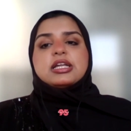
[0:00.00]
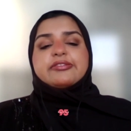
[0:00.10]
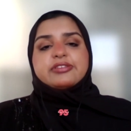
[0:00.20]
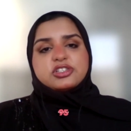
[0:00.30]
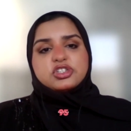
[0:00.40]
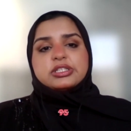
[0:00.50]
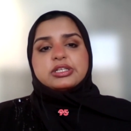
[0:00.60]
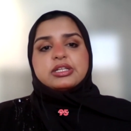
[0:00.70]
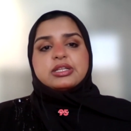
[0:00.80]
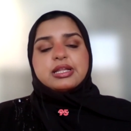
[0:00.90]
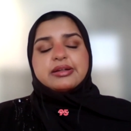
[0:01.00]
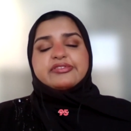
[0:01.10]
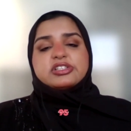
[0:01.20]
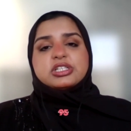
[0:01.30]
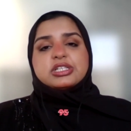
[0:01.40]
leveraging,
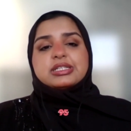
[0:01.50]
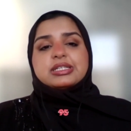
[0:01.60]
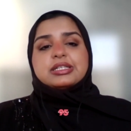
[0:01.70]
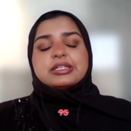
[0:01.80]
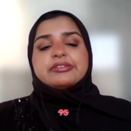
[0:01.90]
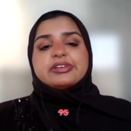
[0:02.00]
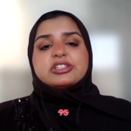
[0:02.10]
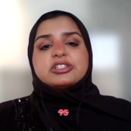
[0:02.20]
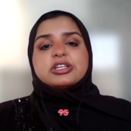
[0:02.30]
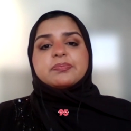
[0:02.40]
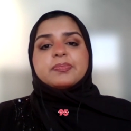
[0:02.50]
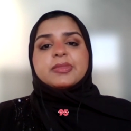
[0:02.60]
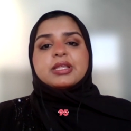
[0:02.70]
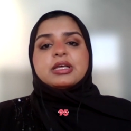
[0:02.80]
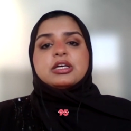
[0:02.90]
leveraging uh, innovation.
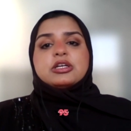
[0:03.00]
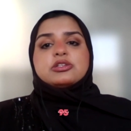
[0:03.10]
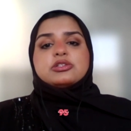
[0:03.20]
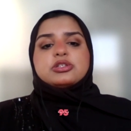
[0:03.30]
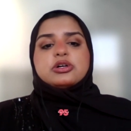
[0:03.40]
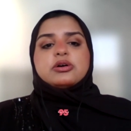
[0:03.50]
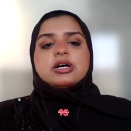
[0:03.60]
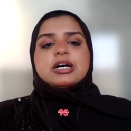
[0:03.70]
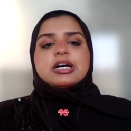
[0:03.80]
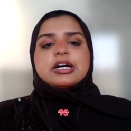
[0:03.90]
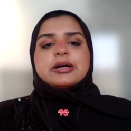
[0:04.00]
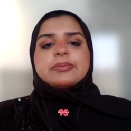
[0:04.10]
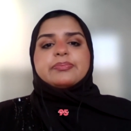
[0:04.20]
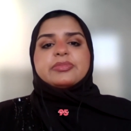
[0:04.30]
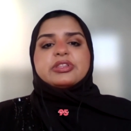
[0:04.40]
So uh,
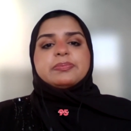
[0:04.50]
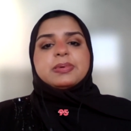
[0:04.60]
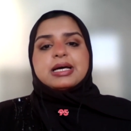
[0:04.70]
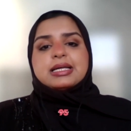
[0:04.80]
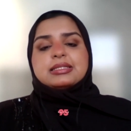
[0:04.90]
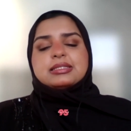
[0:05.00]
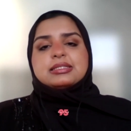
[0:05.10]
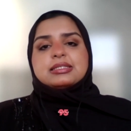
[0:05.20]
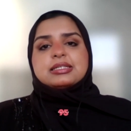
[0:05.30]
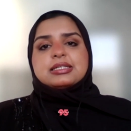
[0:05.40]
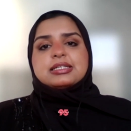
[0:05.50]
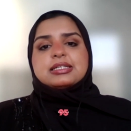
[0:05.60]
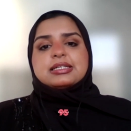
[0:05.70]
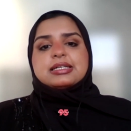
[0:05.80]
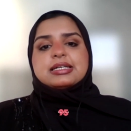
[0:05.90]
the plant
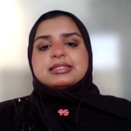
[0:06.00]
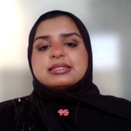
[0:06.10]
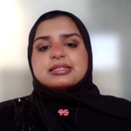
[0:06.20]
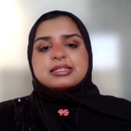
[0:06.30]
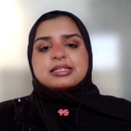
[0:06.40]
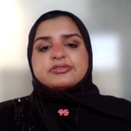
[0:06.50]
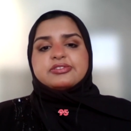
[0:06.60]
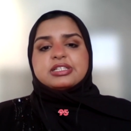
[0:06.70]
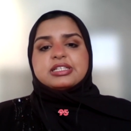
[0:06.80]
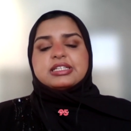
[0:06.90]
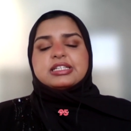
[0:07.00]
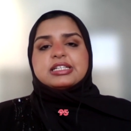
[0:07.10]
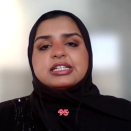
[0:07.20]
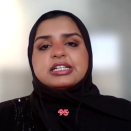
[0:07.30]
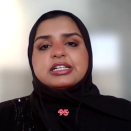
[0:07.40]
uh, has successfully
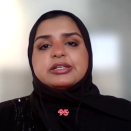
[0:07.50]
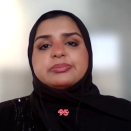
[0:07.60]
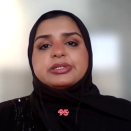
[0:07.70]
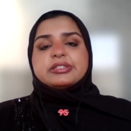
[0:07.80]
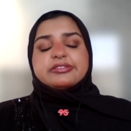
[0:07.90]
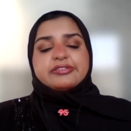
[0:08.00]
uh, been